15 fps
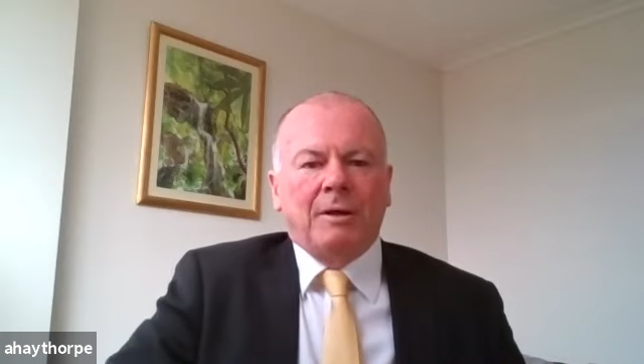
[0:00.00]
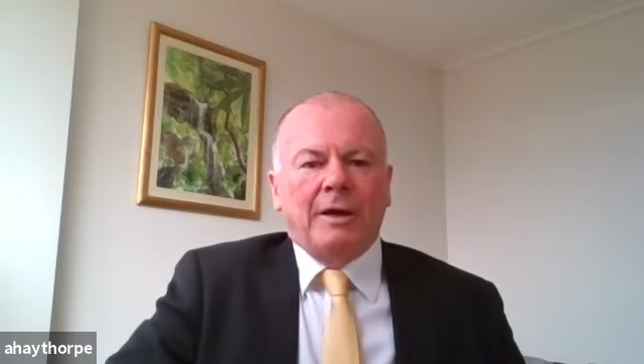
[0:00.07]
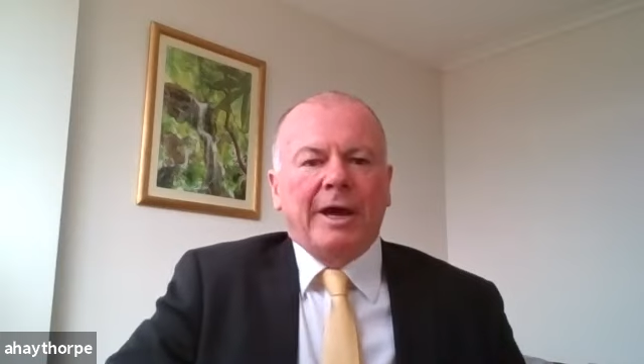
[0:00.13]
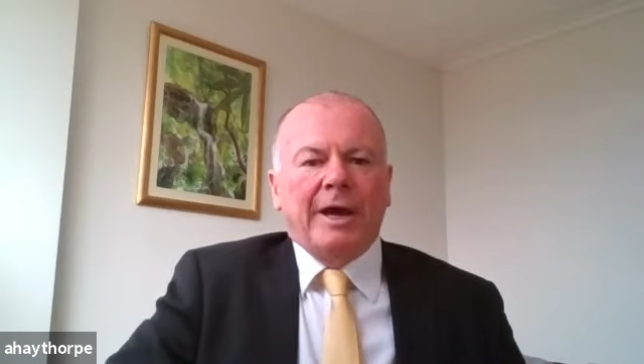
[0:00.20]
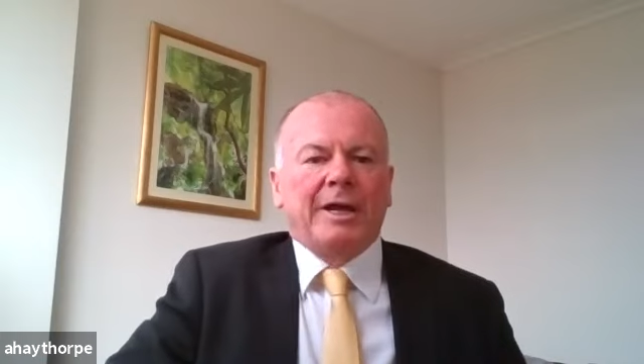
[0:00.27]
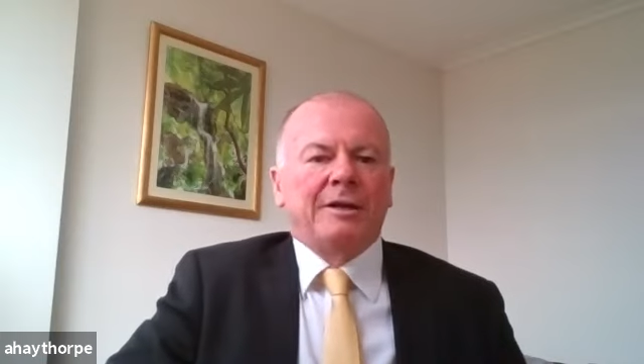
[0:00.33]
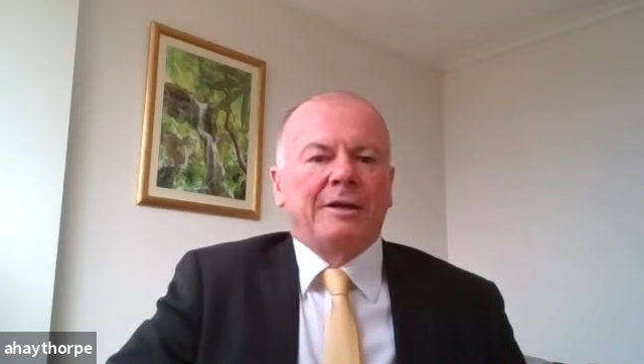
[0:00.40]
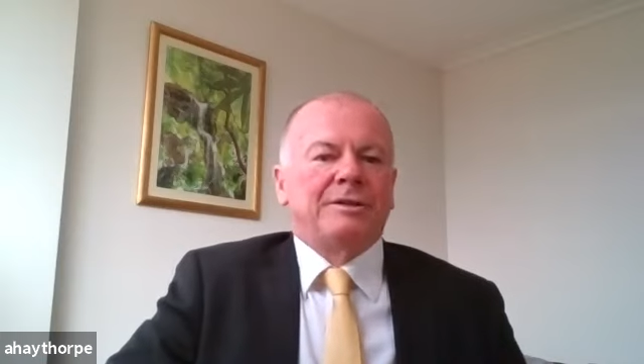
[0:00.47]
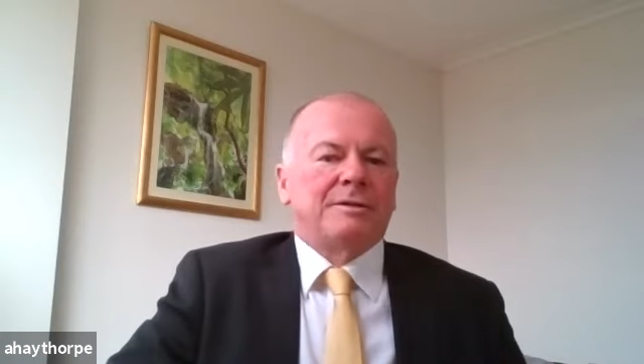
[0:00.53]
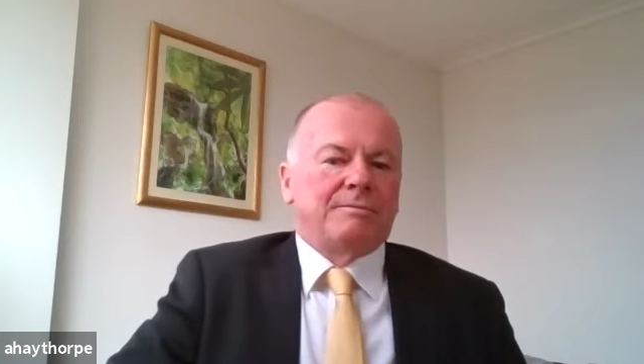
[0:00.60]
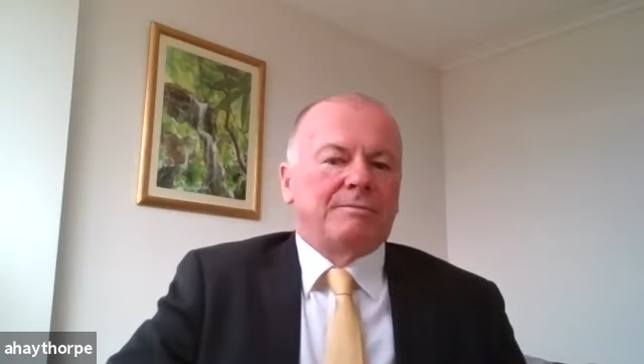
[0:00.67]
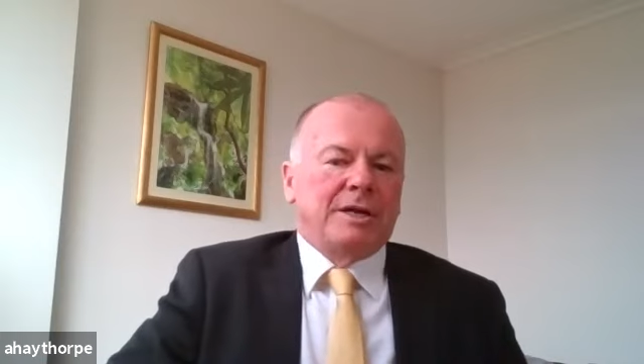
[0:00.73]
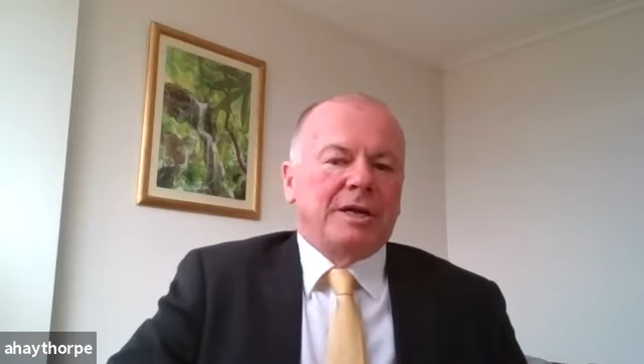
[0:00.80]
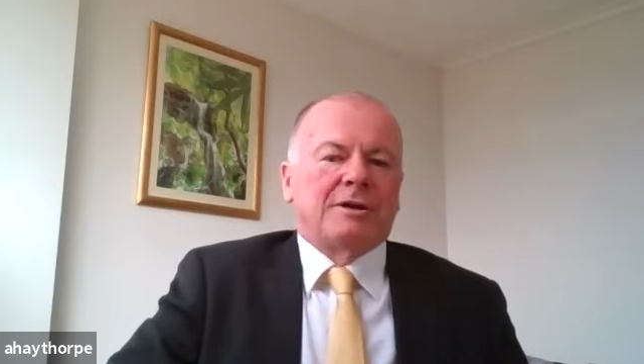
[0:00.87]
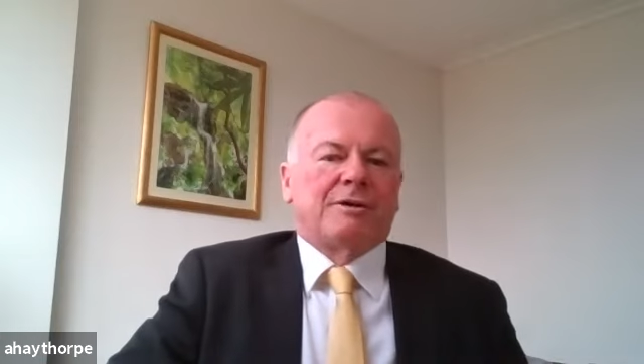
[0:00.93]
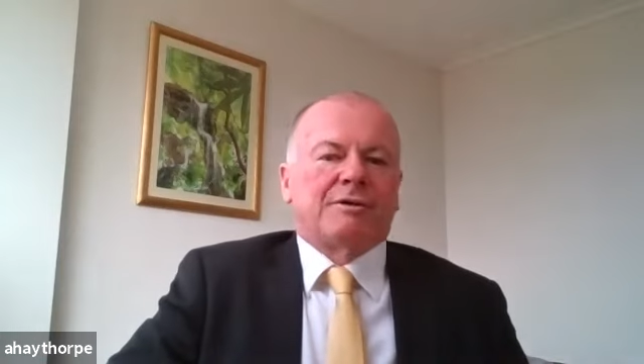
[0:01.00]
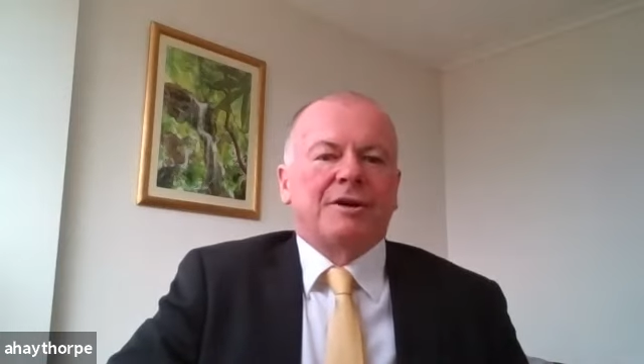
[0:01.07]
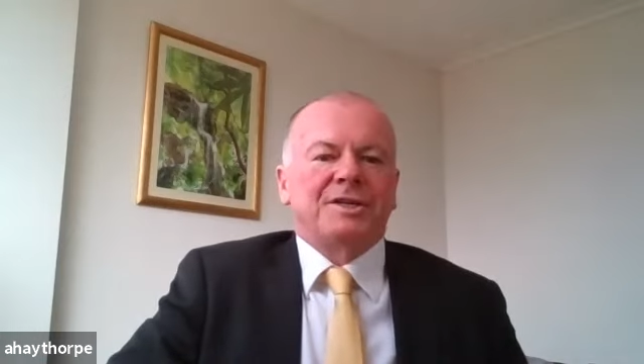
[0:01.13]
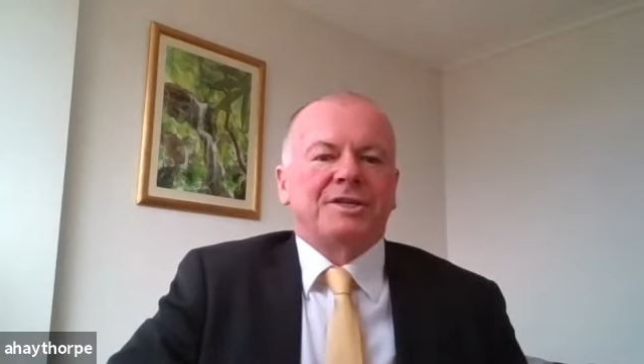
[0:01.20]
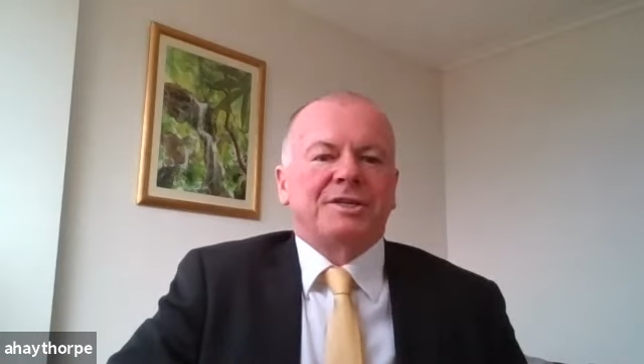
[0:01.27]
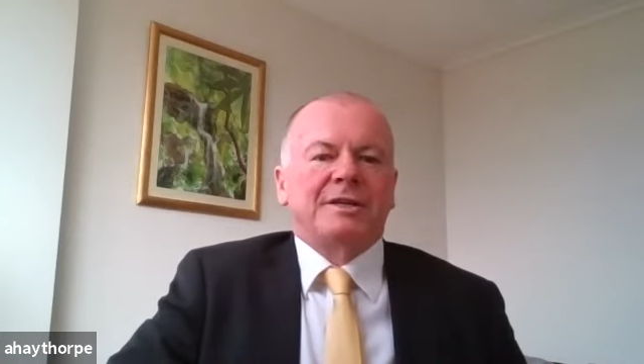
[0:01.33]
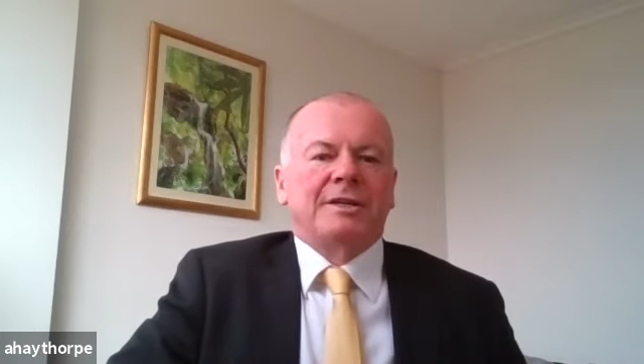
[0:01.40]
And
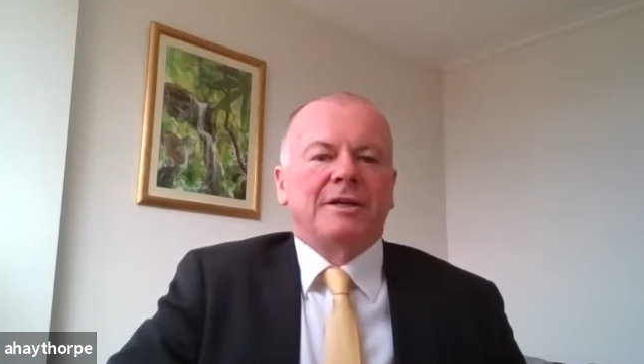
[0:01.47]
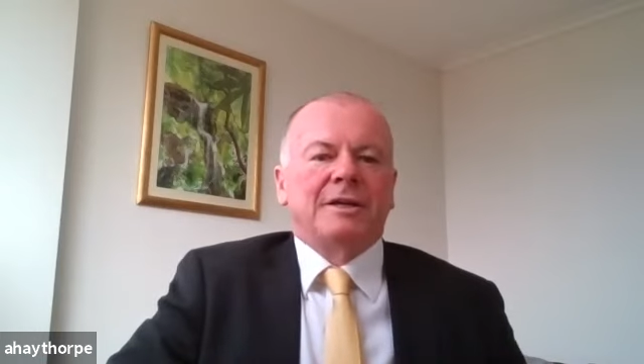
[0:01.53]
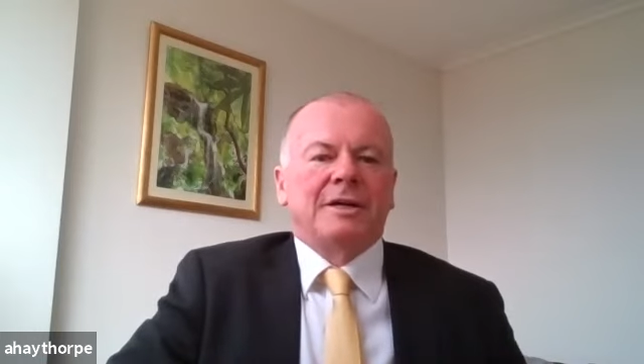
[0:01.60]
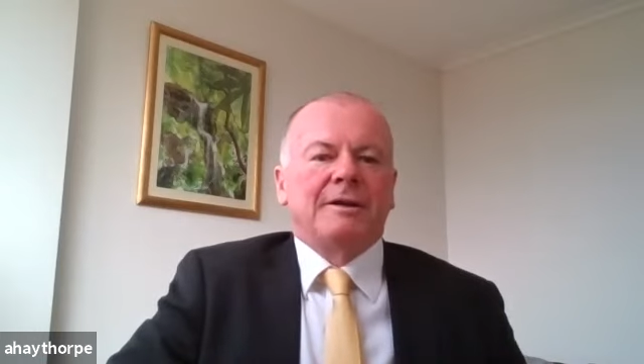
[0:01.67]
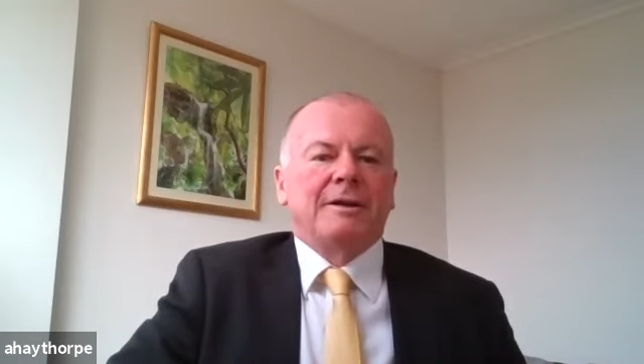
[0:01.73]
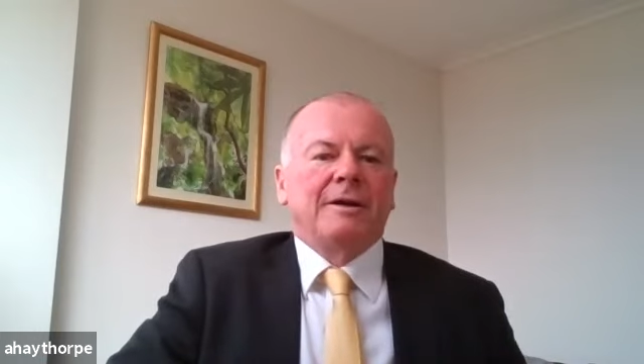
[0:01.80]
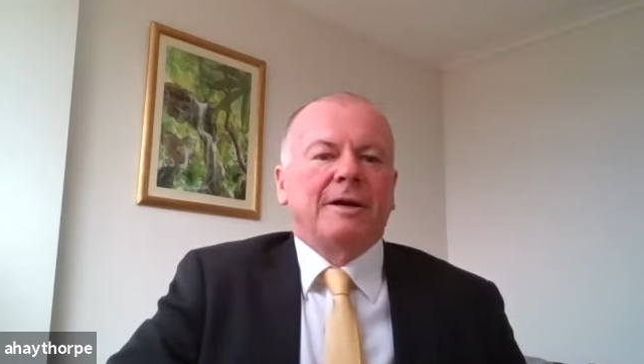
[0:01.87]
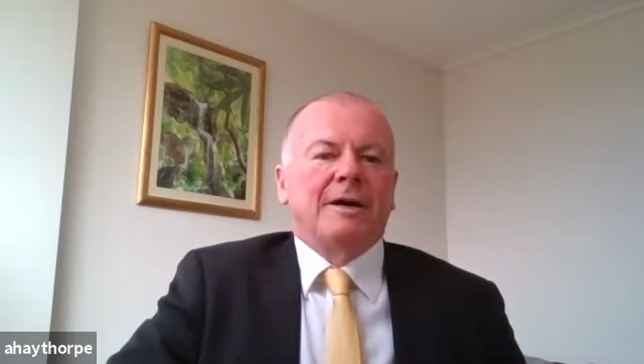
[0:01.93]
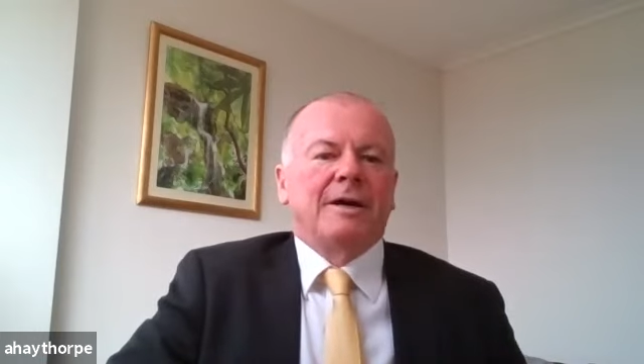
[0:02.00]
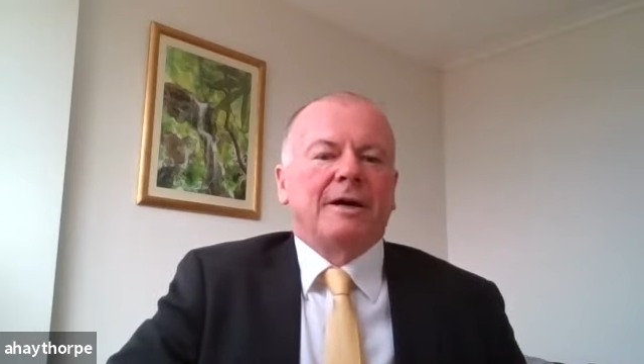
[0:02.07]
increasingly,